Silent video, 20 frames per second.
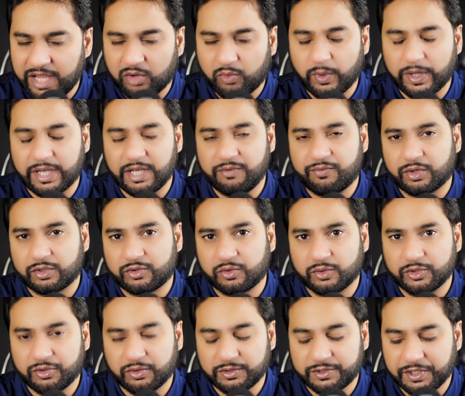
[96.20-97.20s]
quickly for
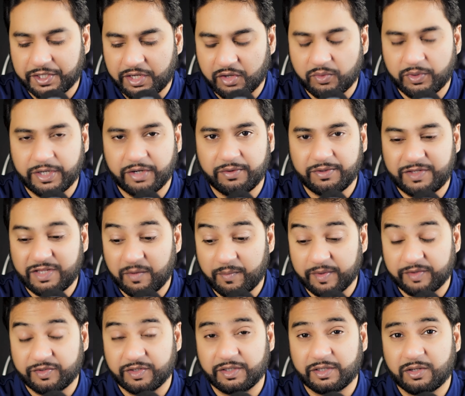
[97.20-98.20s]
social security
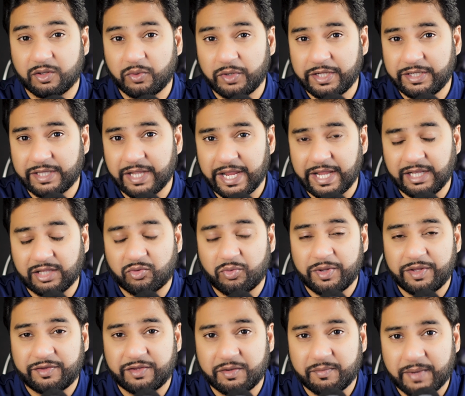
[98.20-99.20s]
recipients including the
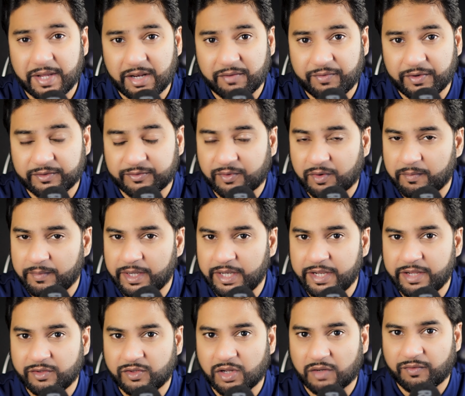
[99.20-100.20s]
increase in benefits for
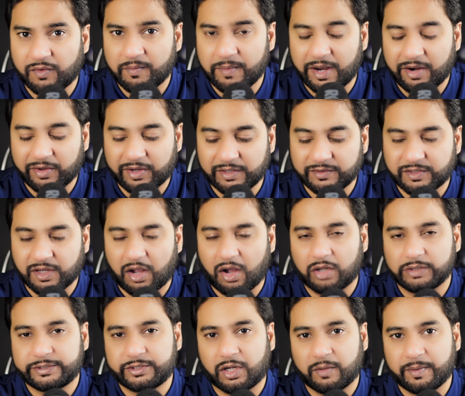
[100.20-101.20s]
millions of Americans a
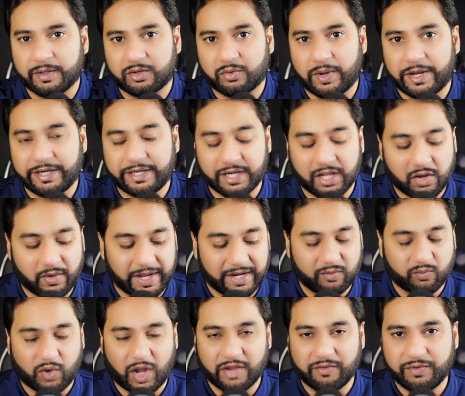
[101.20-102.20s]
hot topic right now
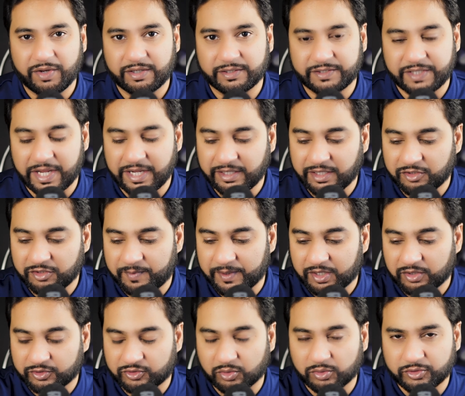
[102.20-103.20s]
and why we are saying this
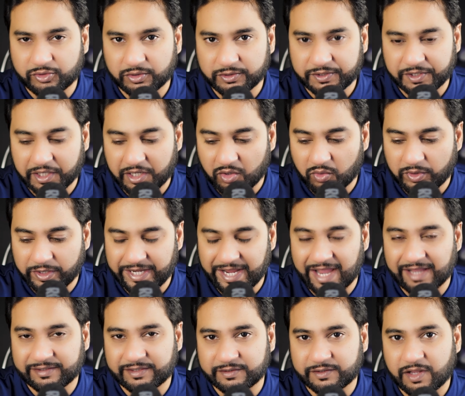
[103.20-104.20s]
because social security
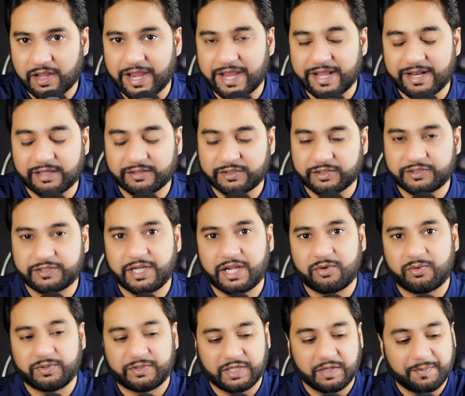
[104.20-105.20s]
SSI and
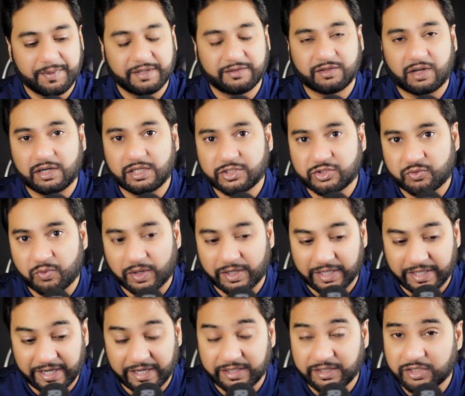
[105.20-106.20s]
SSDI recipients are
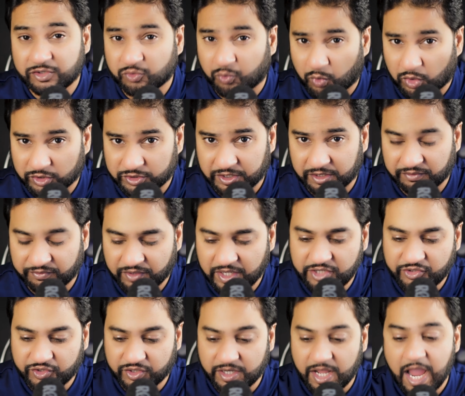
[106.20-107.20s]
struggling in this worst
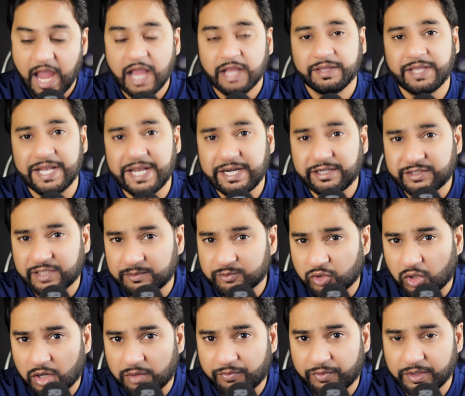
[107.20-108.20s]
inflation they need some
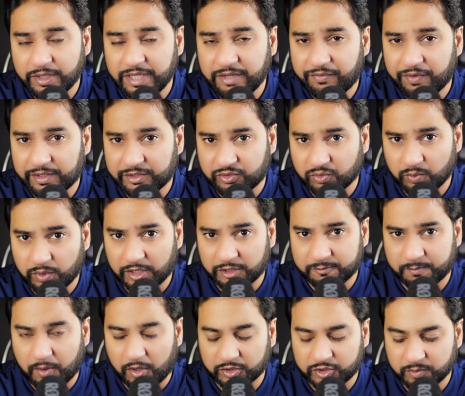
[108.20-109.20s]
sort of relief as soon
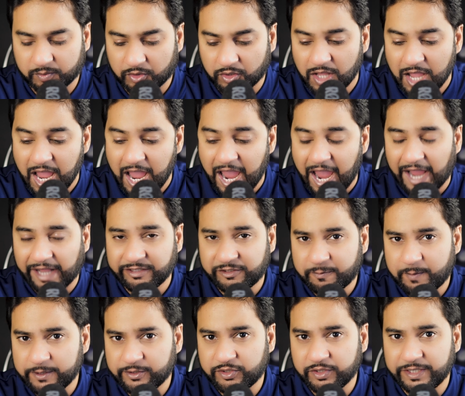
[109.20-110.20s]
as possible and
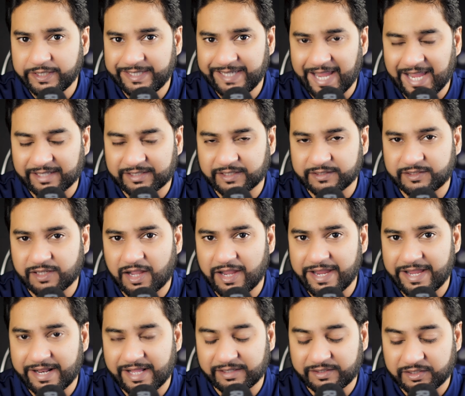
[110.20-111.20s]
especially the
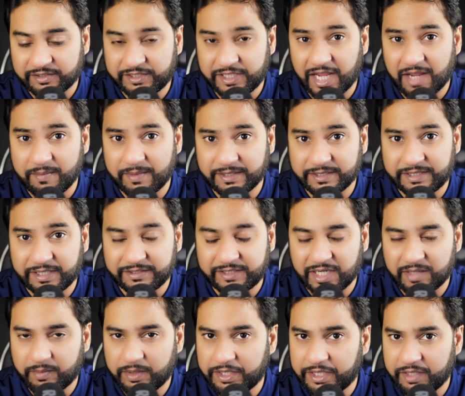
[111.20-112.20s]
SSI and SSDI means
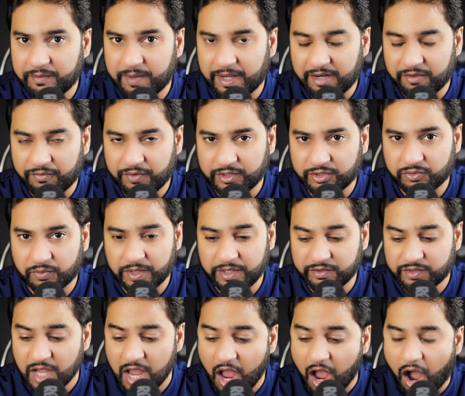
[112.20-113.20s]
disability
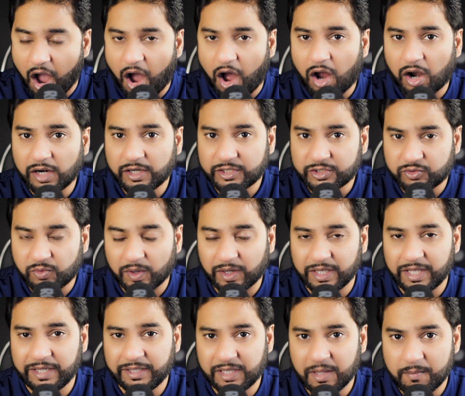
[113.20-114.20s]
beneficiaries are
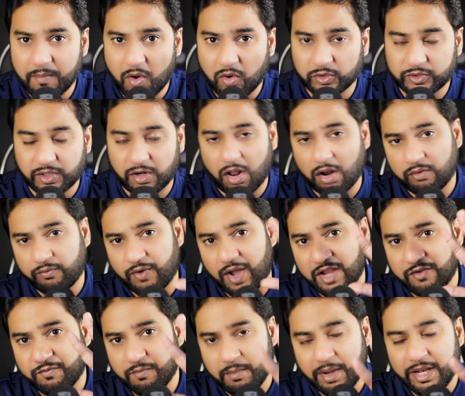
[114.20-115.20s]
struggling the most around
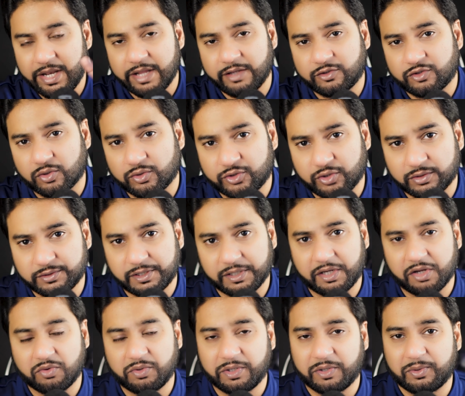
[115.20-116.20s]
5 million social
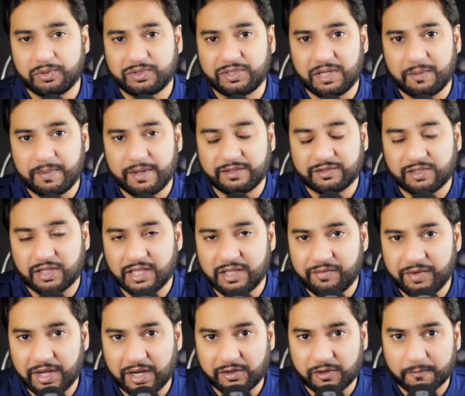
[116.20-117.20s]
security recipients are
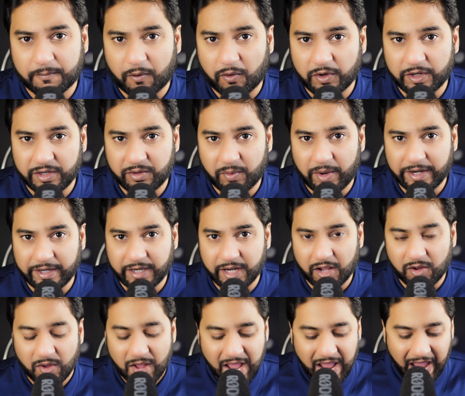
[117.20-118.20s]
living under poverty right
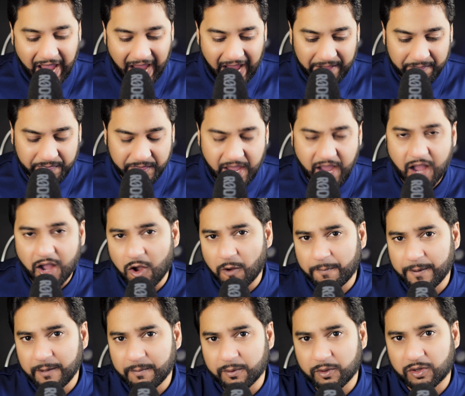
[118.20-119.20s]
now and now
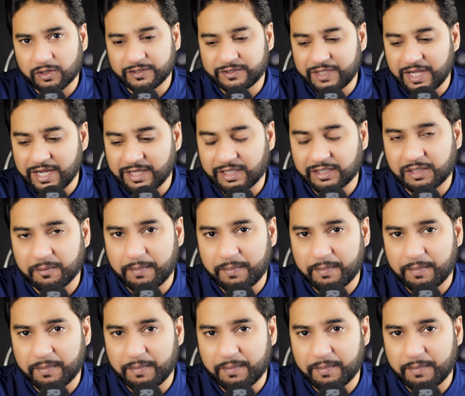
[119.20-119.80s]
people are saying that the